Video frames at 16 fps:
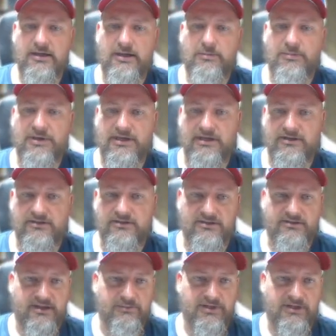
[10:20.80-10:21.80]
pin,
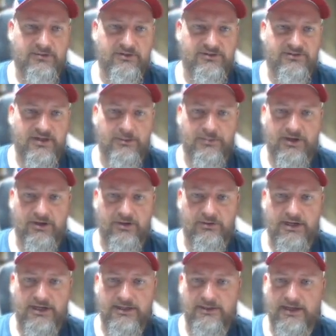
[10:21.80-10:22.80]
same thing that we set up here
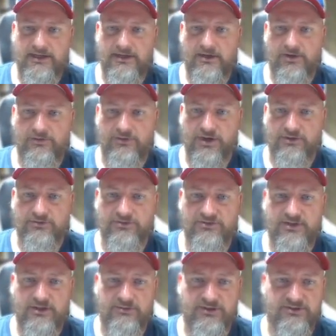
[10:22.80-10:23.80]
already. And then our
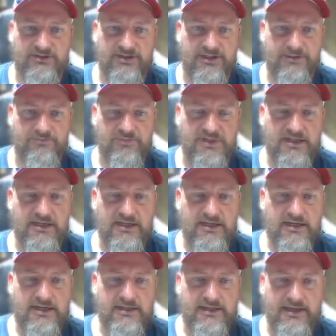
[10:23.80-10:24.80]
frequency that we set.
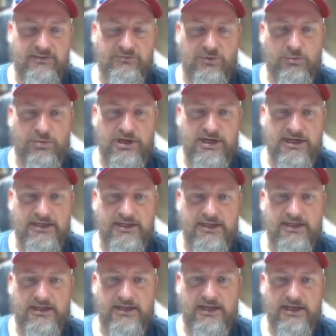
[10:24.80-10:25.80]
Then we're bringing
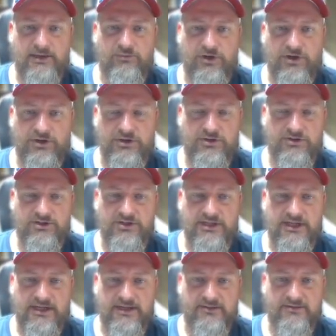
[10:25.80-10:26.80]
in and we're using
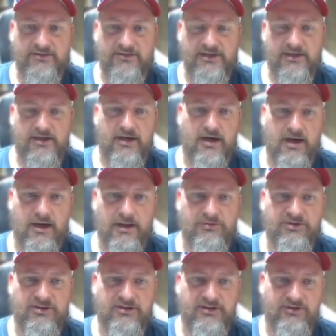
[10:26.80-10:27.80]
that
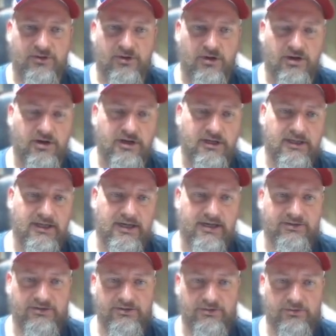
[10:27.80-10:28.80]
object into our
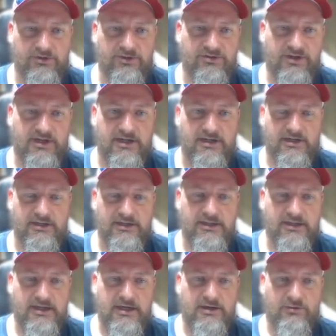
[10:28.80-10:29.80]
class. And so we're saying
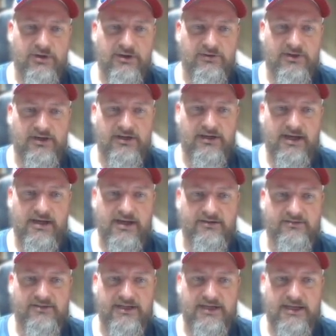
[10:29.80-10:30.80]
we're giving it the
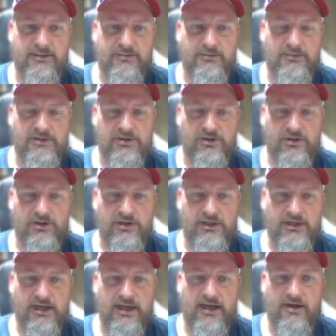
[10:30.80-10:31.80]
class name
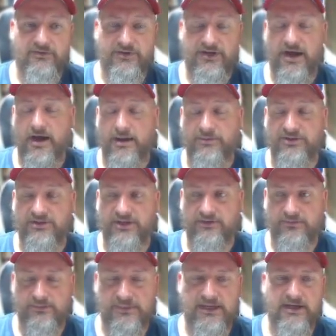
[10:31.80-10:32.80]
or of an object
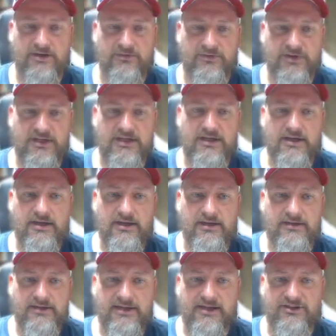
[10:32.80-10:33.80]
of
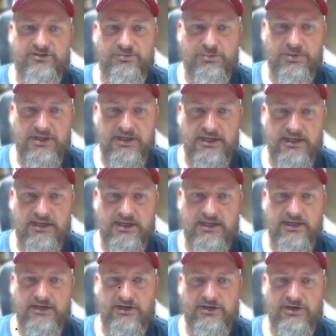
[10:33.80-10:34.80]
DSP,
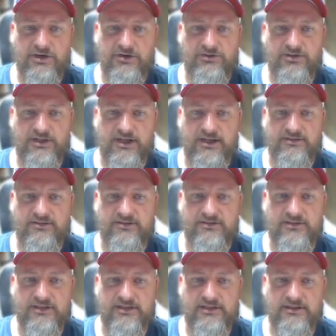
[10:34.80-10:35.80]
and then using the
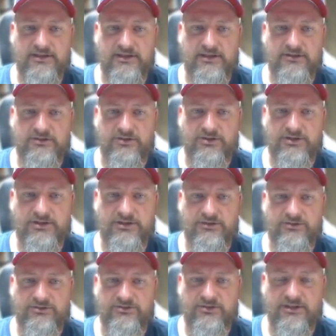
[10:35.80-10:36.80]
SSD
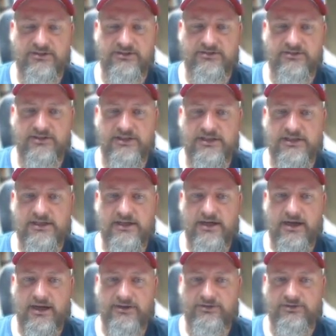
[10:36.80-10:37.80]
1306
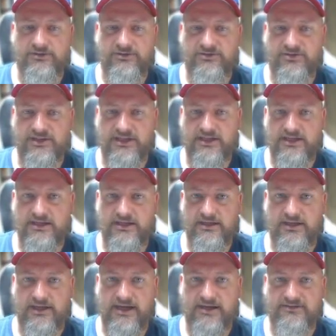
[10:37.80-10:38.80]
I2C
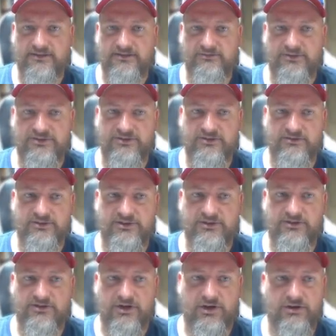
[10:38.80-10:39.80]
class, which
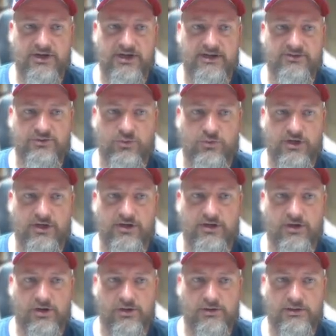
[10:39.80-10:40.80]
is already stored in
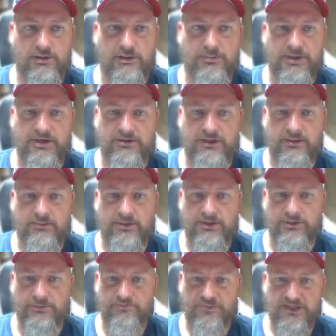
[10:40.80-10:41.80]
our Pico W,